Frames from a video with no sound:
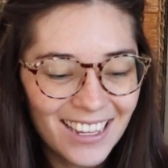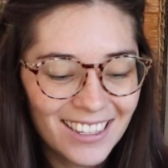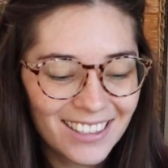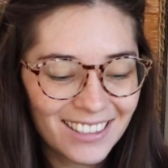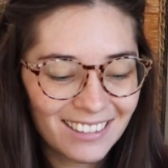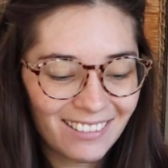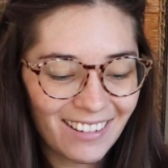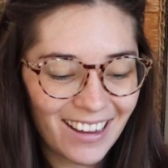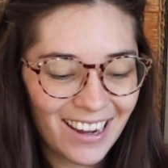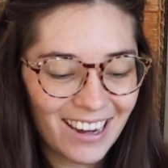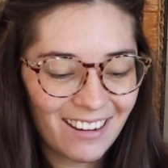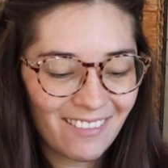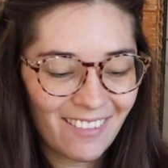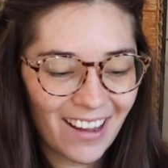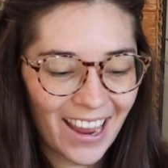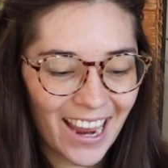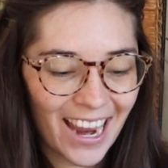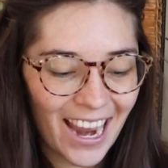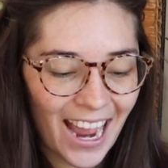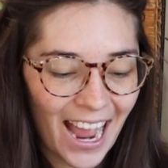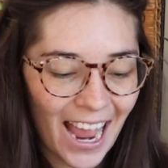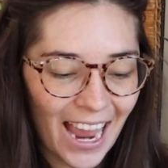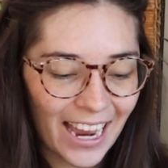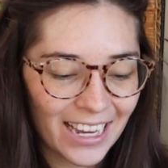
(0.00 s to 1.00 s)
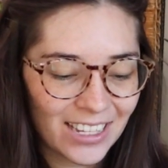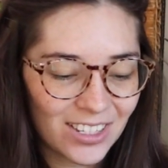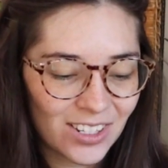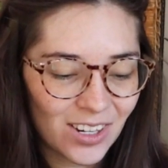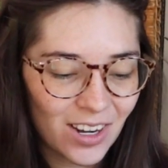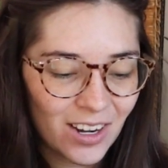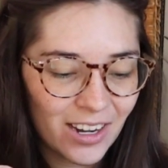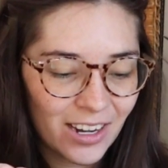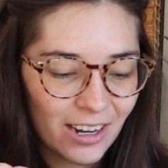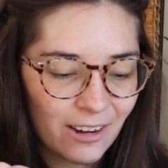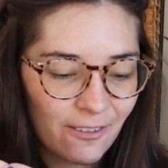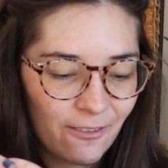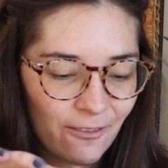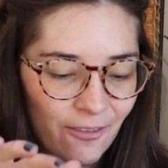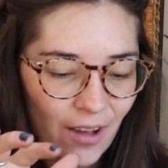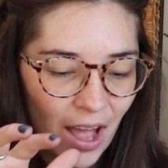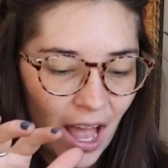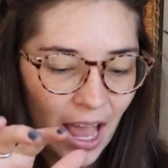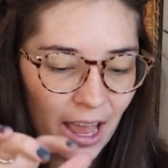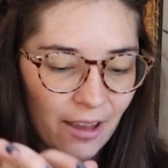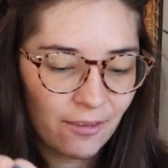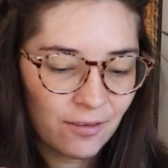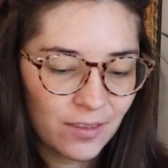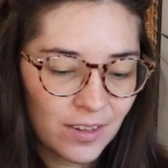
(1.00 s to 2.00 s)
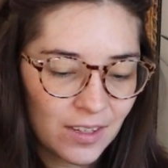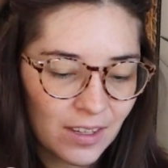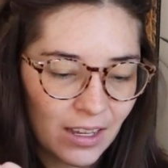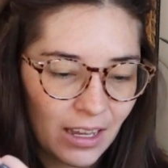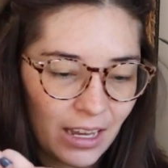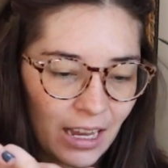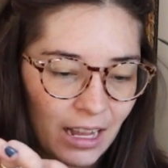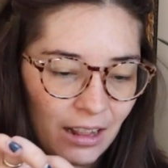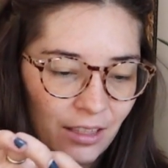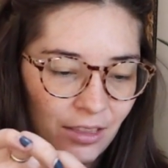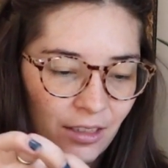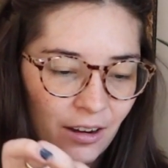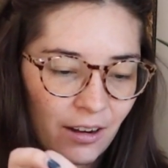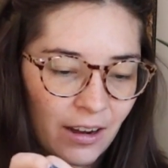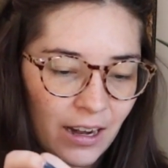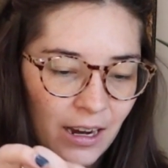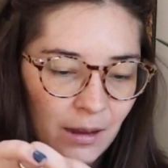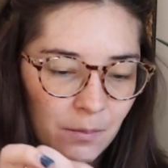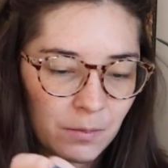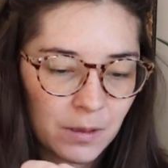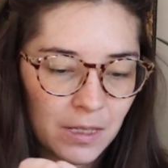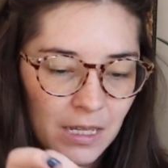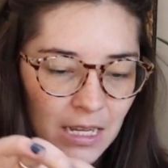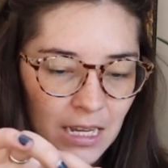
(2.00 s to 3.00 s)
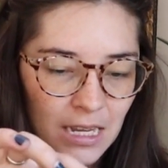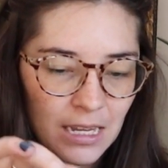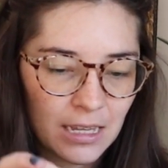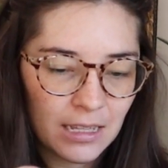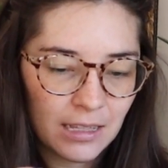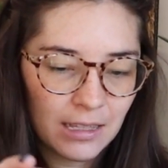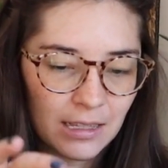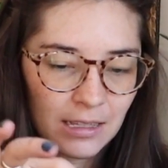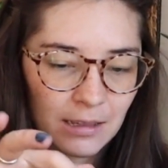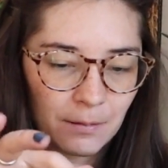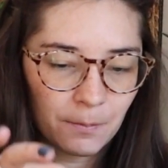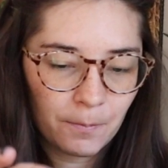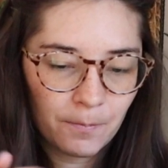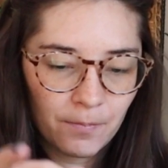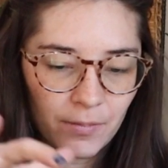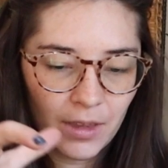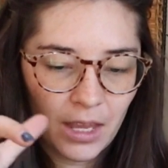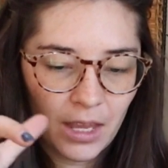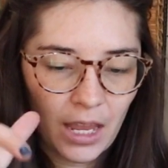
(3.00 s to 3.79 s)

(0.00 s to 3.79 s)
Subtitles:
So anyway, I started 5 Antherium seeds,